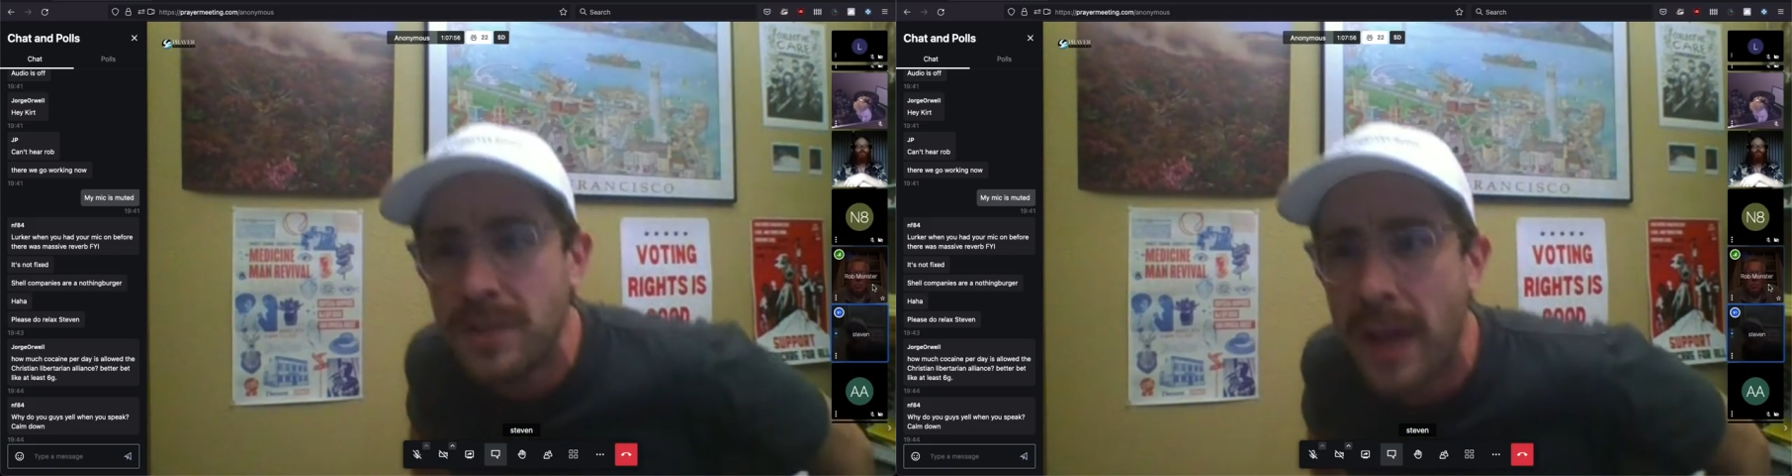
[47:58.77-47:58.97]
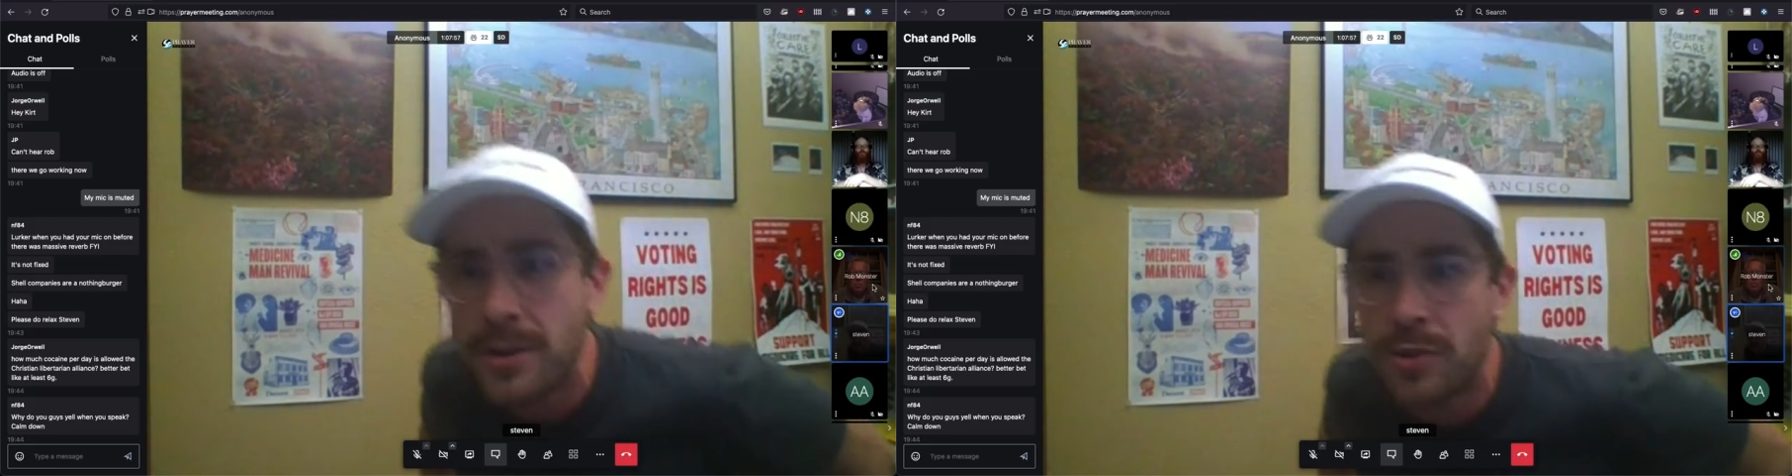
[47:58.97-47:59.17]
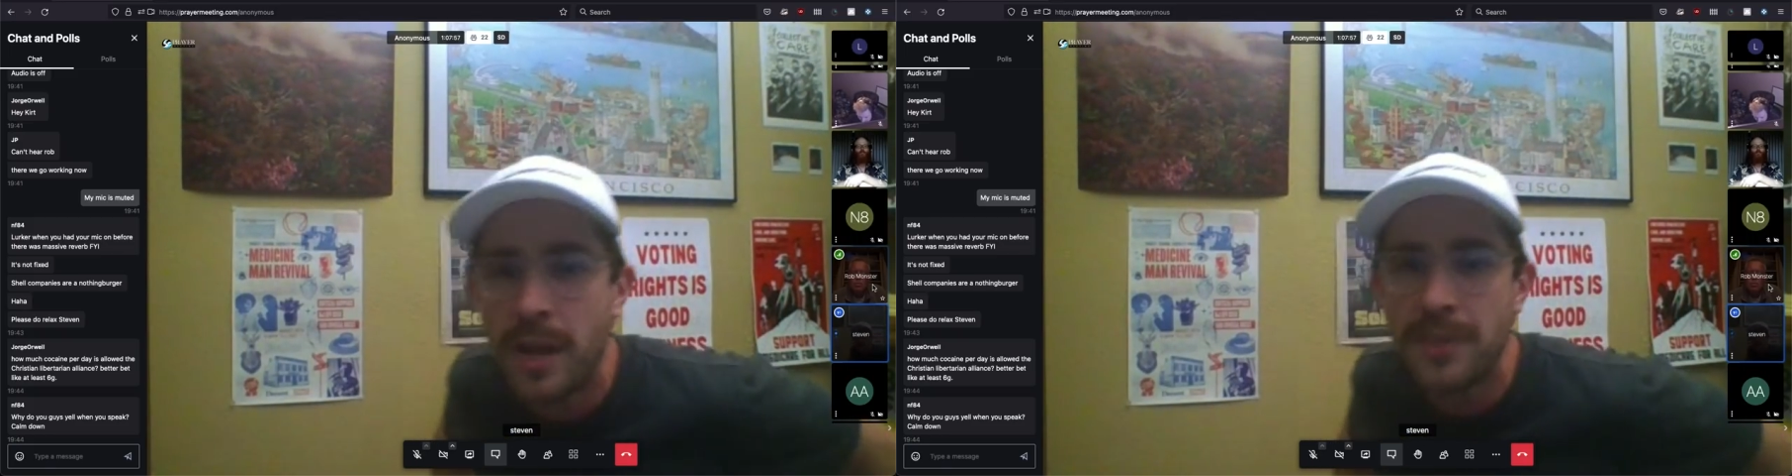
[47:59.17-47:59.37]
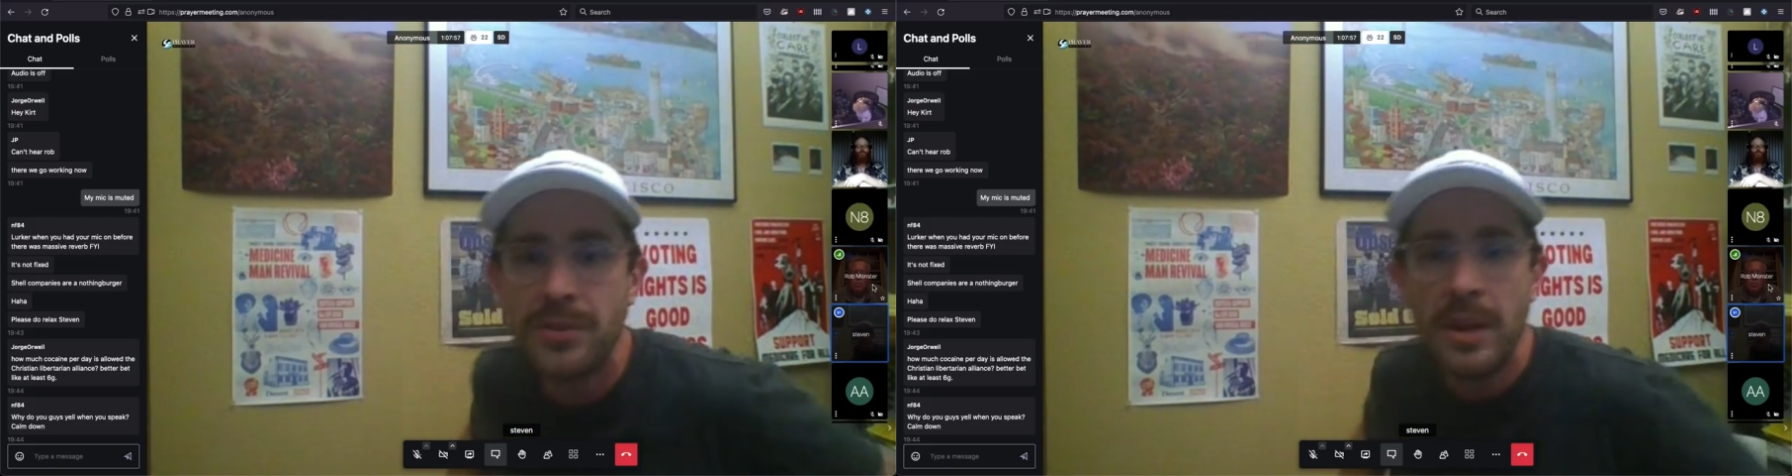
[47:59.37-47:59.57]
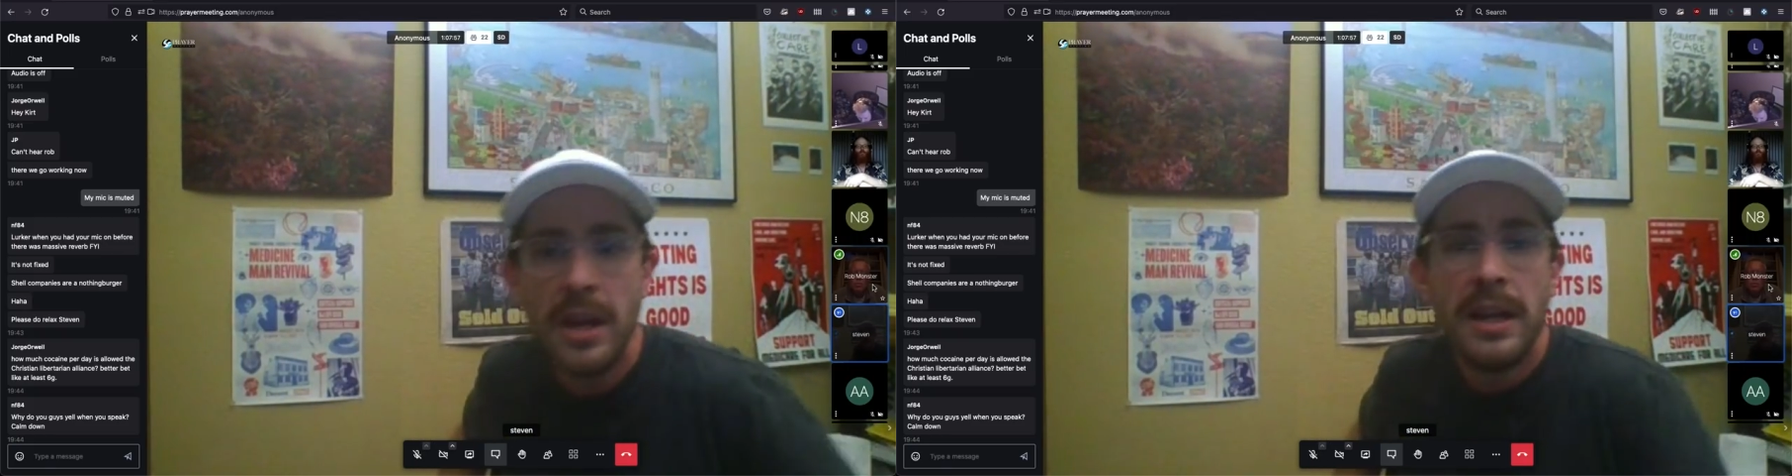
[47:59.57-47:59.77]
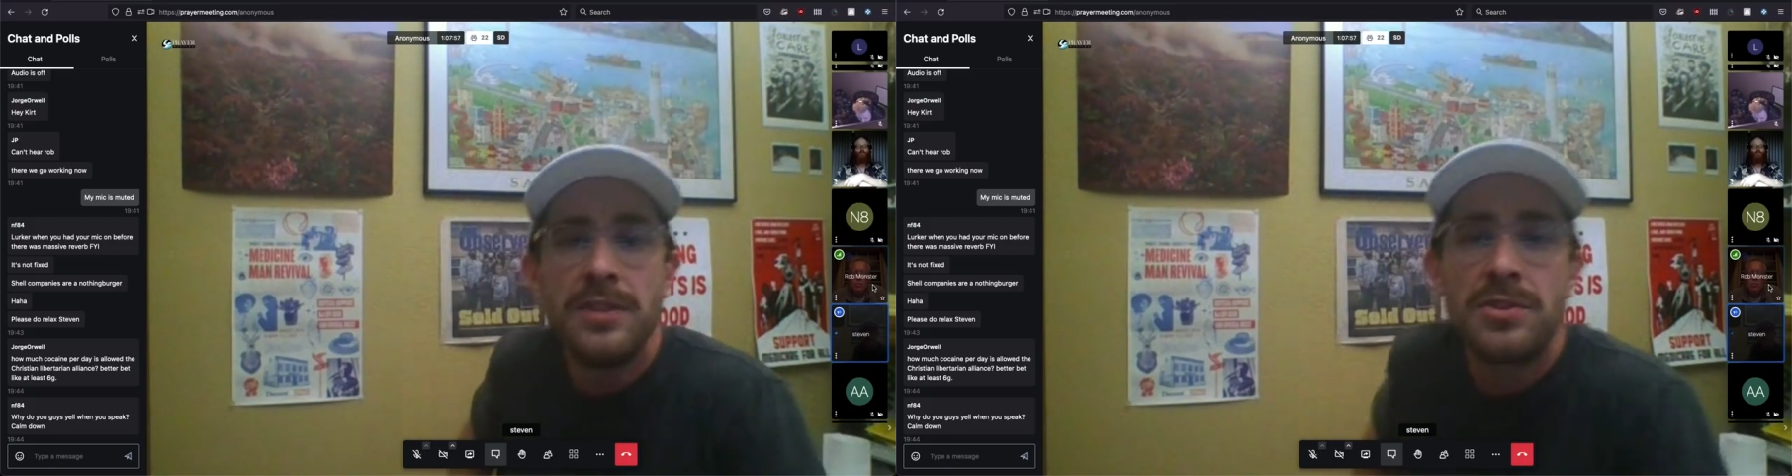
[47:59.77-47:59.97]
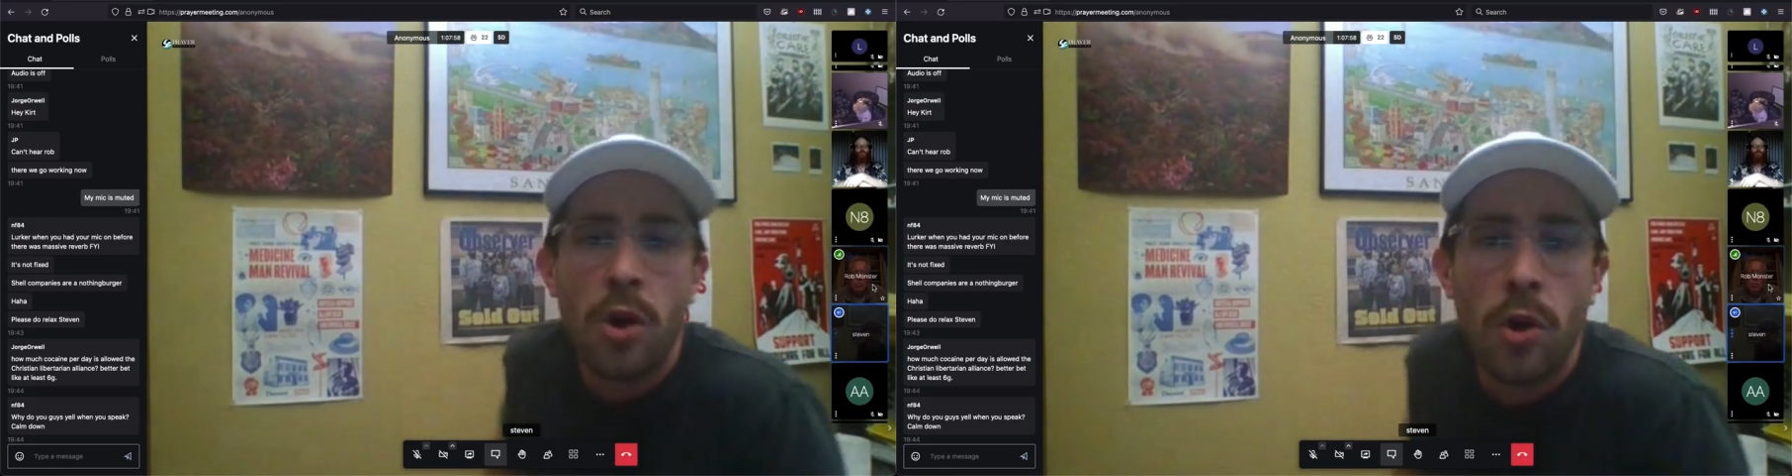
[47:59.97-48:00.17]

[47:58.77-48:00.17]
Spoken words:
address. He's told